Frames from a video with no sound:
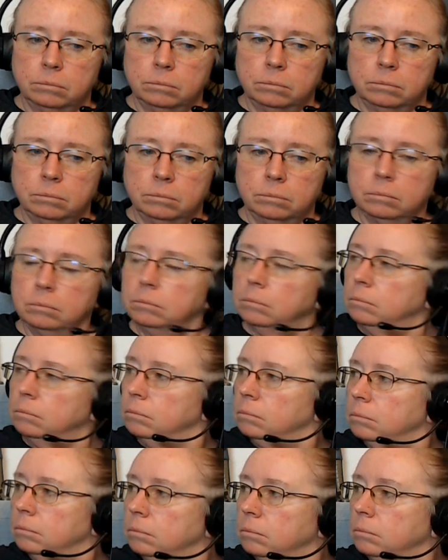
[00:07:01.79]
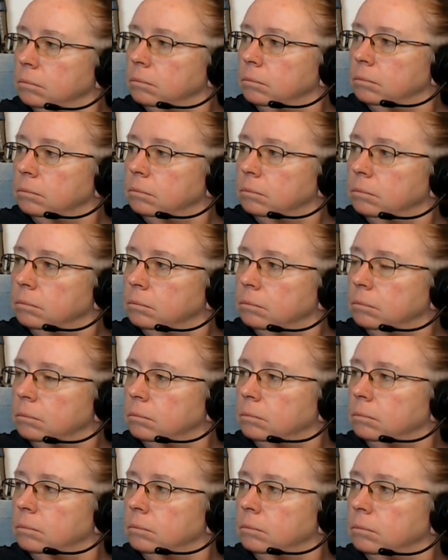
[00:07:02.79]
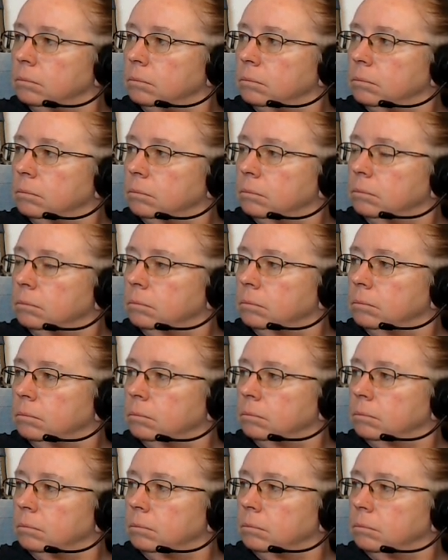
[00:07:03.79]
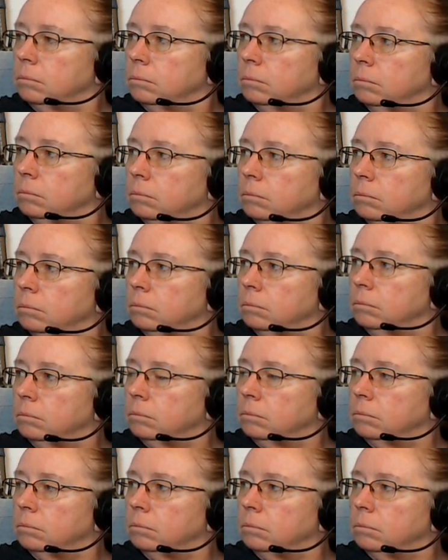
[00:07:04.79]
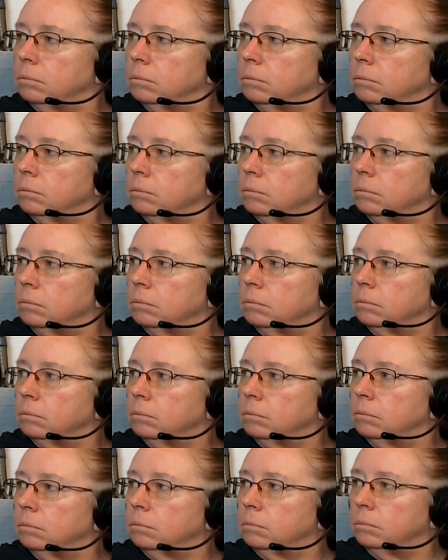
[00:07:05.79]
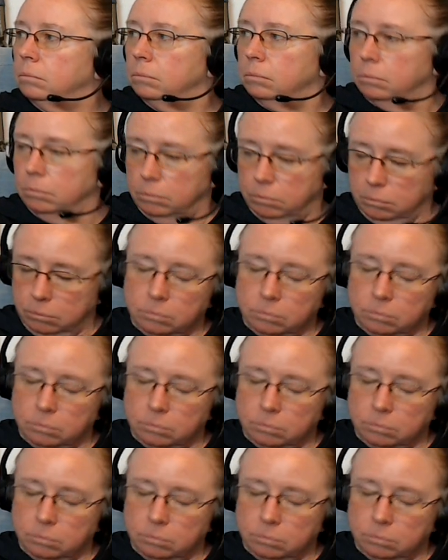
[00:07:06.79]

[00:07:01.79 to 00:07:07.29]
(not speaking)